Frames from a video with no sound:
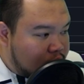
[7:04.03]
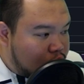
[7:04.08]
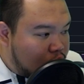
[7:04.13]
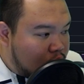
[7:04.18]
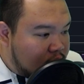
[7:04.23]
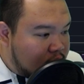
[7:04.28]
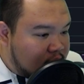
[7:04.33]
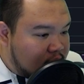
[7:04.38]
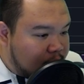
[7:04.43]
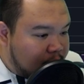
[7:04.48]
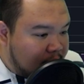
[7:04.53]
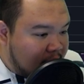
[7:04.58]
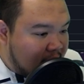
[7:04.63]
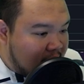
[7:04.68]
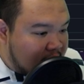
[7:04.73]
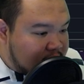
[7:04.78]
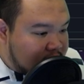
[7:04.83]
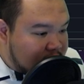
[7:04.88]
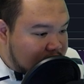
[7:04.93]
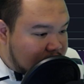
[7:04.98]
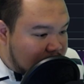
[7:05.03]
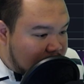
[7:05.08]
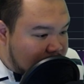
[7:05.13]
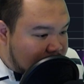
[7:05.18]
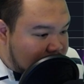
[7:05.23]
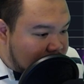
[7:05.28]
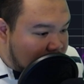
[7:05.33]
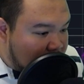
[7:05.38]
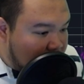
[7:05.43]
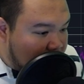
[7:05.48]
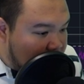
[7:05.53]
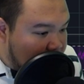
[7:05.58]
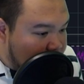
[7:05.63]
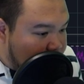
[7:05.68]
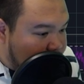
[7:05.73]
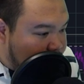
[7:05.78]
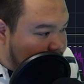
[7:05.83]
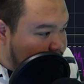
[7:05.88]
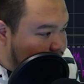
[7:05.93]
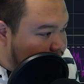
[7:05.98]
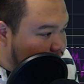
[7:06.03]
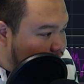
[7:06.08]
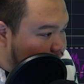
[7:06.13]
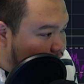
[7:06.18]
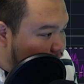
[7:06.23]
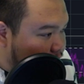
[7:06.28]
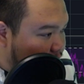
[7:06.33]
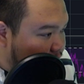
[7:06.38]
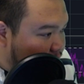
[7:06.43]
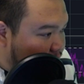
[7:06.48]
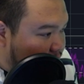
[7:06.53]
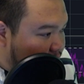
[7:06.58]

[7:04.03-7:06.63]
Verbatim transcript: but as soon as it passes this um